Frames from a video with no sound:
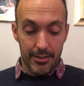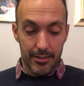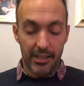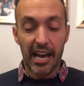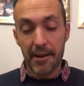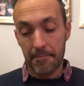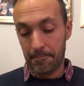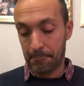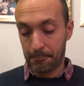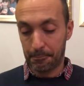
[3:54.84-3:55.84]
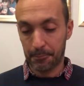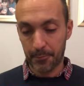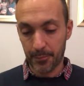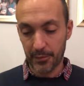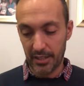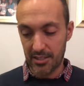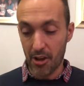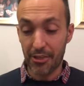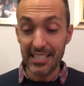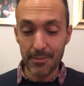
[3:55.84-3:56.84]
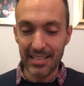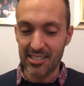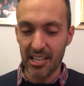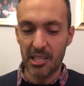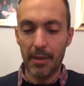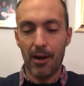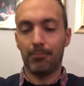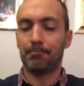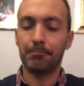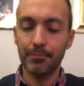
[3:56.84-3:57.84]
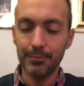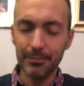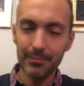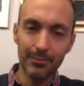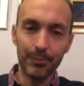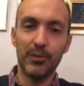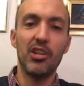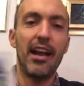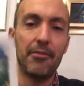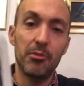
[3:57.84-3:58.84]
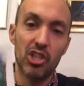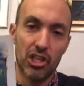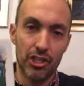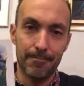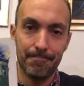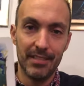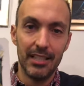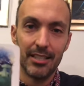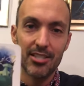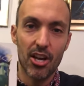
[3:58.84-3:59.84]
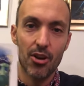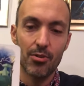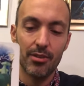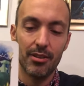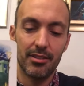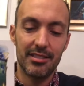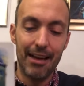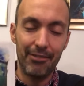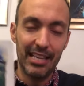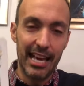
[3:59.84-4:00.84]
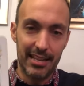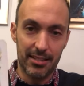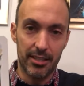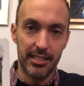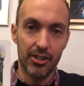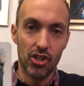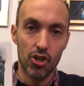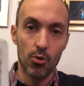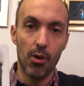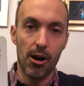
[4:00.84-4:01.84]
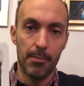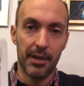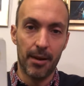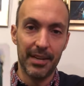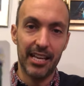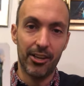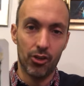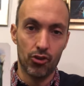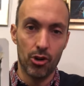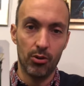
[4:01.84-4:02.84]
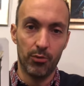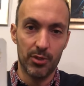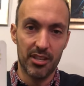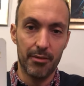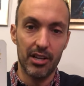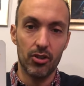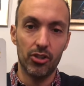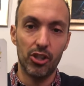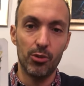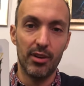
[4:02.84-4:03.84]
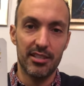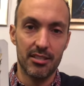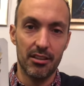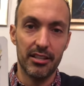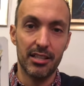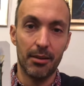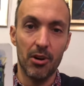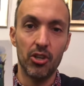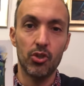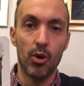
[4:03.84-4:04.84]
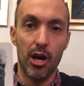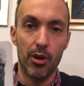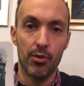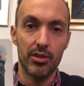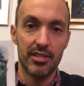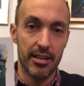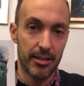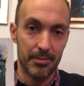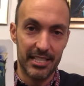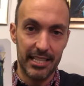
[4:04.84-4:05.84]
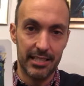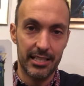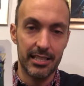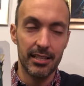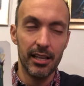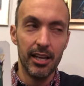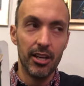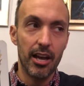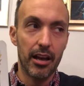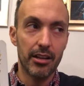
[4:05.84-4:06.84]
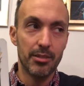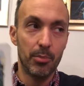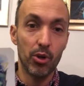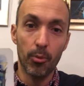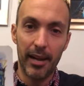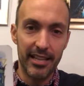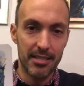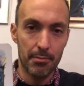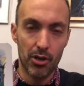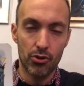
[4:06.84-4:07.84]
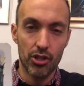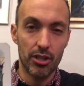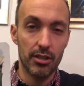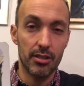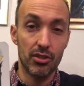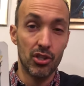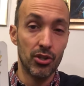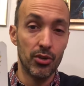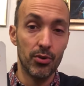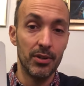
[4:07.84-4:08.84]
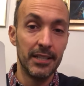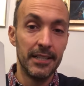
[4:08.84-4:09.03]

Okay. So, things to be excited about. You have the Magician. So, definitely get excited that you are becoming in control of what's going on. You are starting to command your own circumstances, to put your plans in motion, to